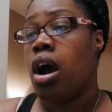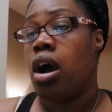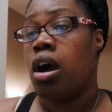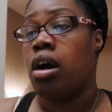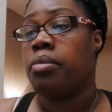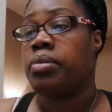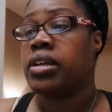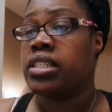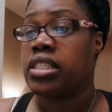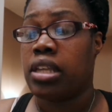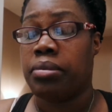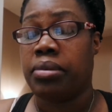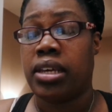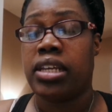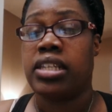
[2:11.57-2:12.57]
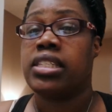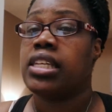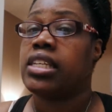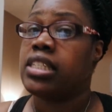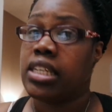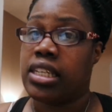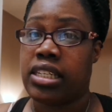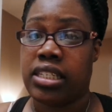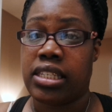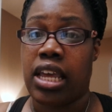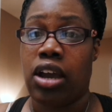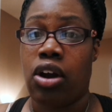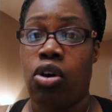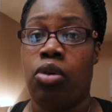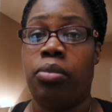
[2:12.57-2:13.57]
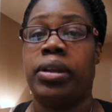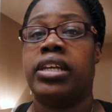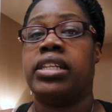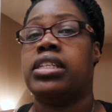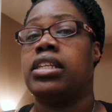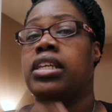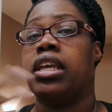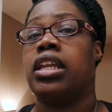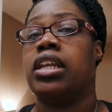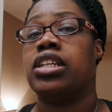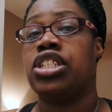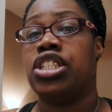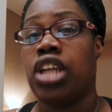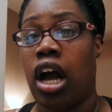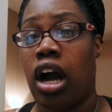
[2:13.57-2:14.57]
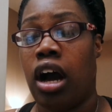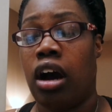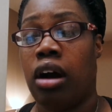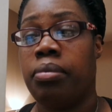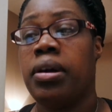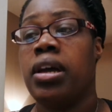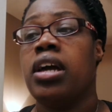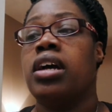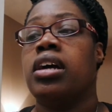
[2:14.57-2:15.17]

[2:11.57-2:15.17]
Because some kids, they tend to stay home and they tend to get a job,